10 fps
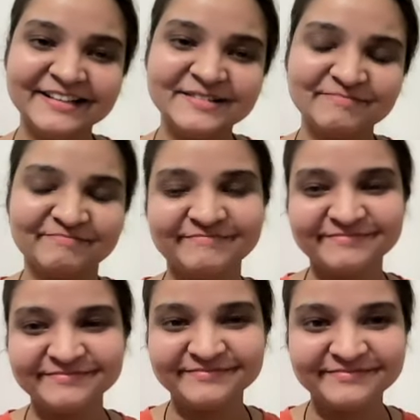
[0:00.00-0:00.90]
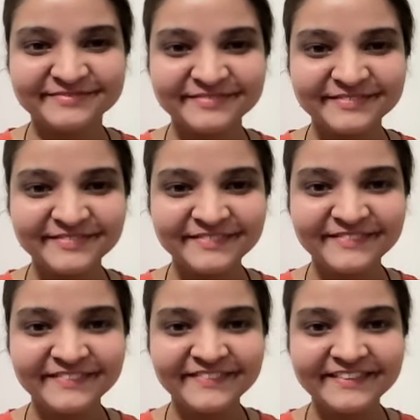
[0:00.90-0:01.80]

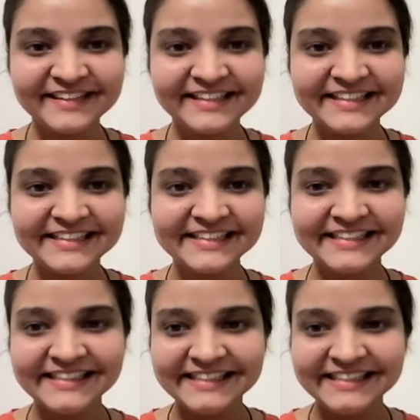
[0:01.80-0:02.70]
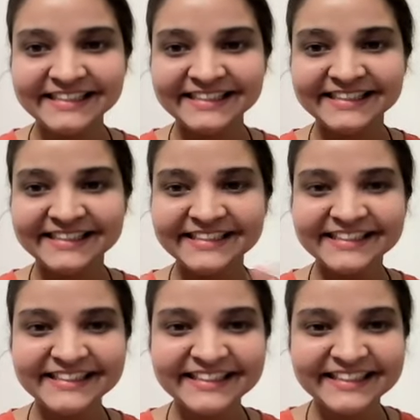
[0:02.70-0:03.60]

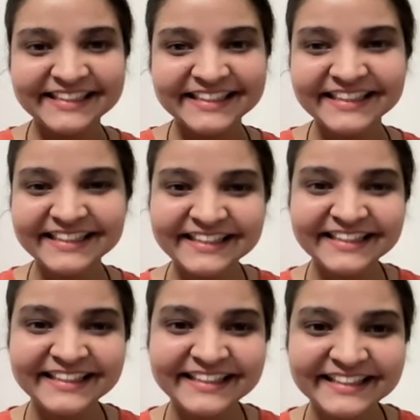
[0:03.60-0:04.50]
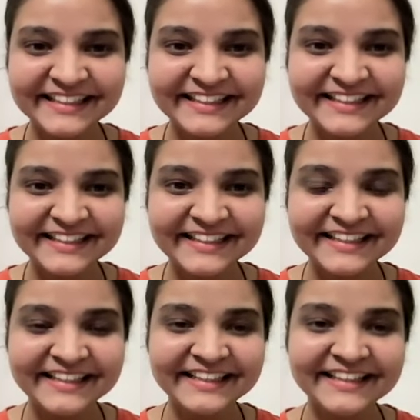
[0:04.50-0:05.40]

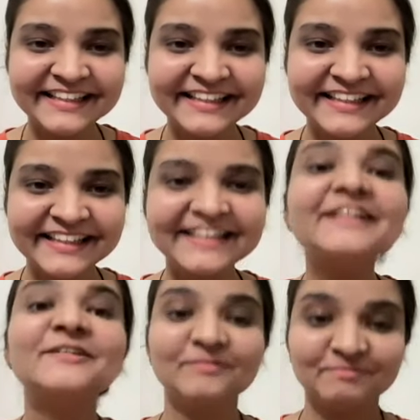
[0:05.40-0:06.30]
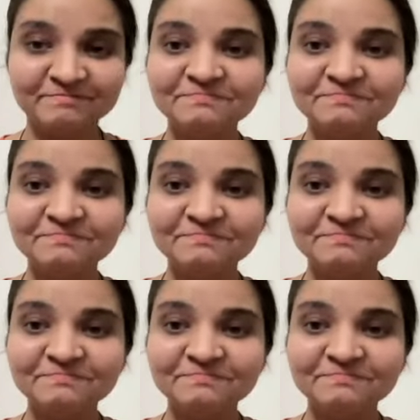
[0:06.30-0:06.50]
This person isn't speaking.